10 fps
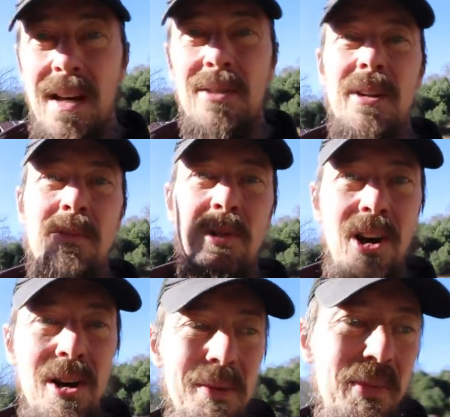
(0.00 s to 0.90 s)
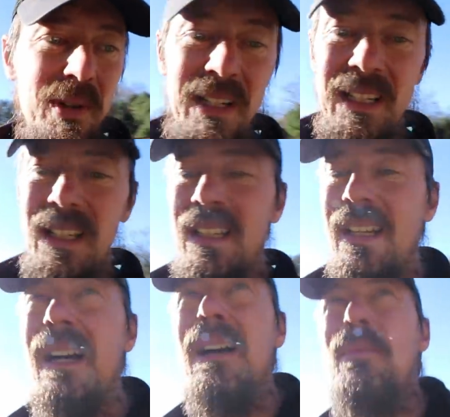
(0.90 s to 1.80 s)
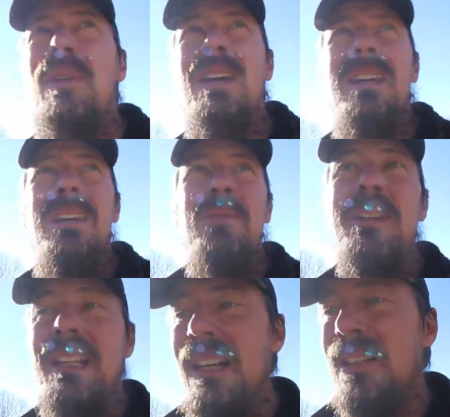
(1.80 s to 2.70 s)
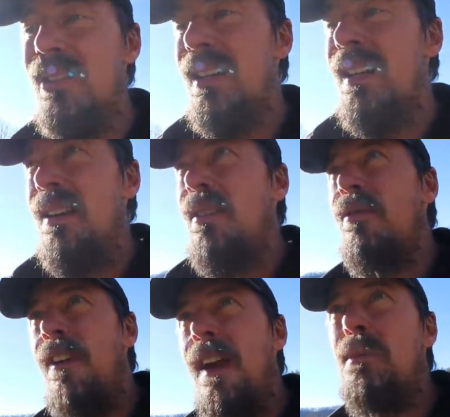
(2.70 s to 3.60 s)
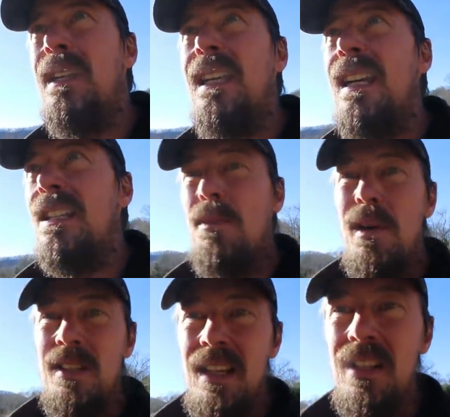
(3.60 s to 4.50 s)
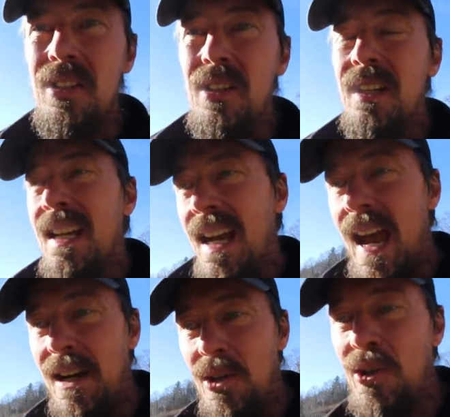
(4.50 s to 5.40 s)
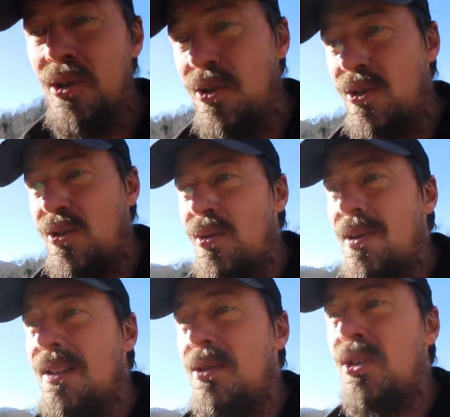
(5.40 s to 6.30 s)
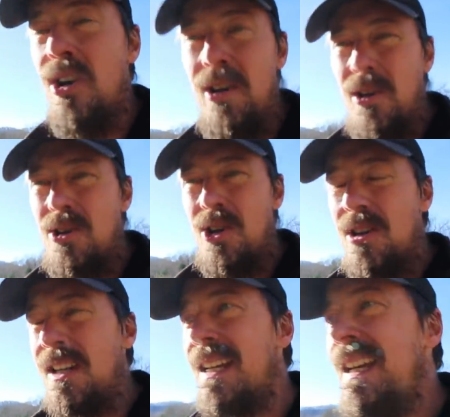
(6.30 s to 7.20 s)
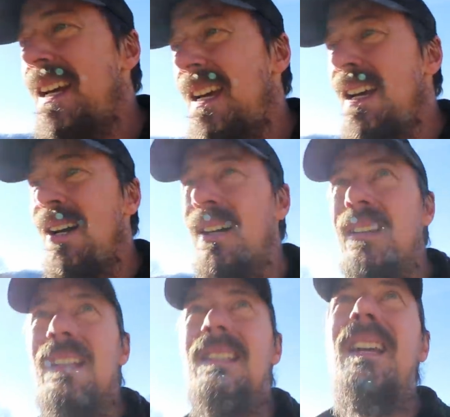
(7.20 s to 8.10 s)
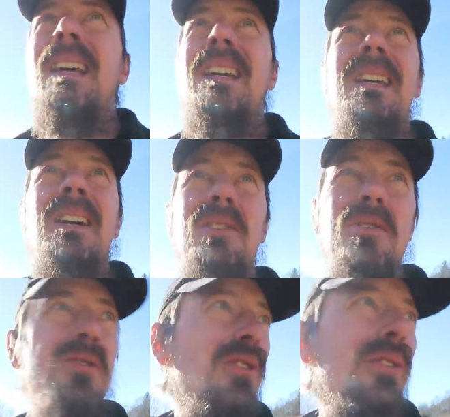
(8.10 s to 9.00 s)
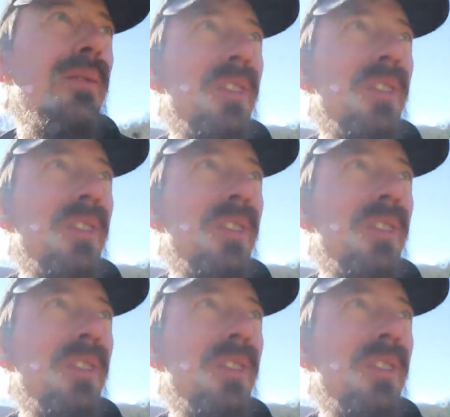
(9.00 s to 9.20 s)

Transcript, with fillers: by the way, we're Art and Bri. Um, we tell family and small scale agriculture stories, sharing our journey on this 100 year old